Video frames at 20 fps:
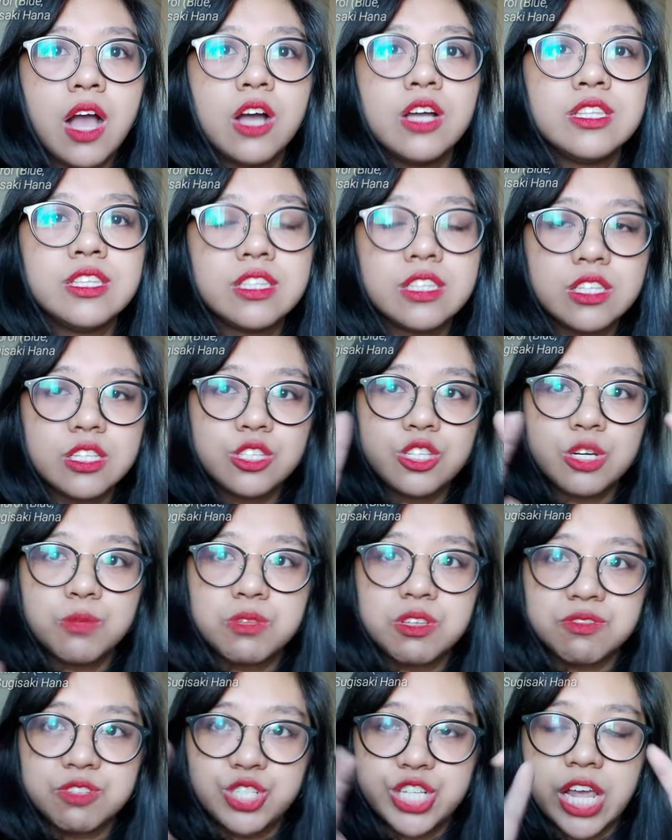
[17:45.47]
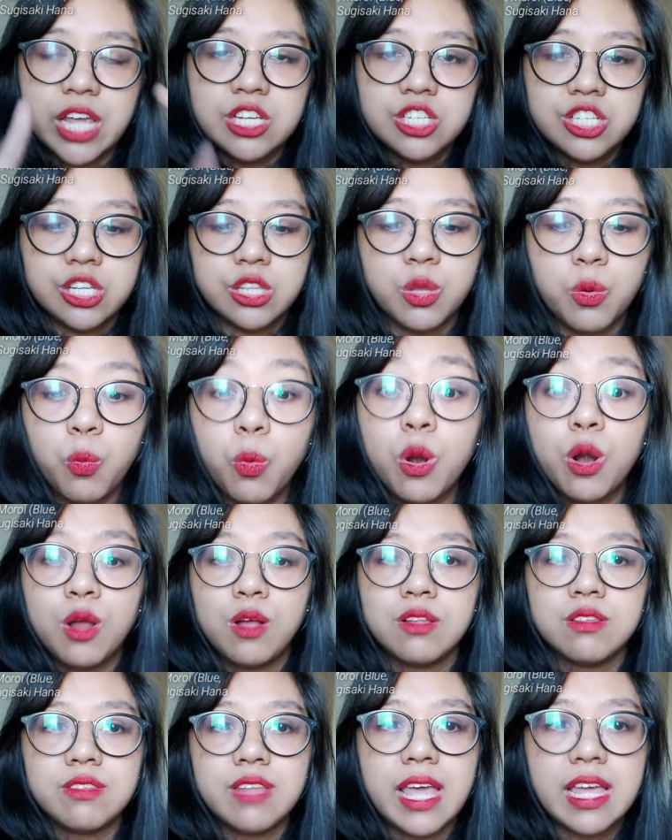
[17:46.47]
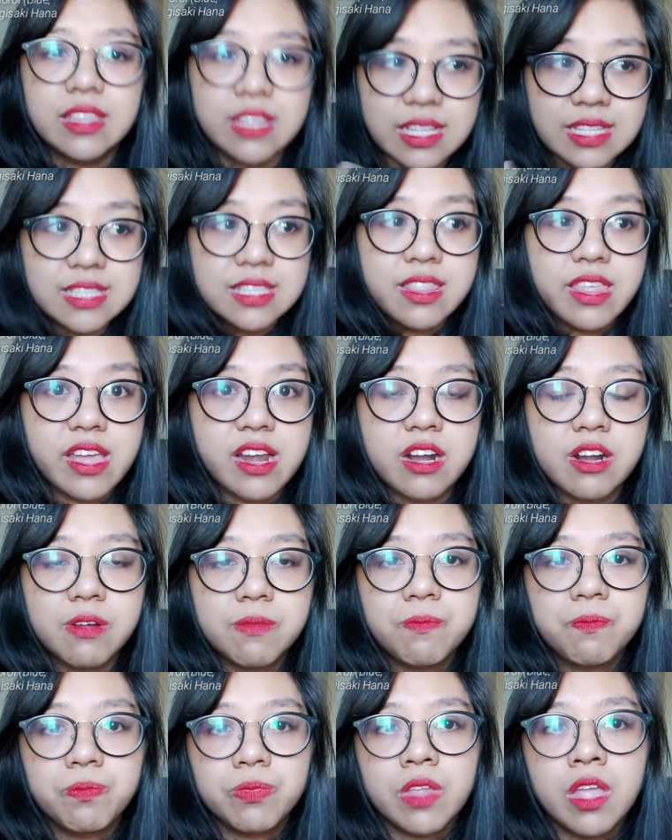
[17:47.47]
in terms of changing the world, and it's there.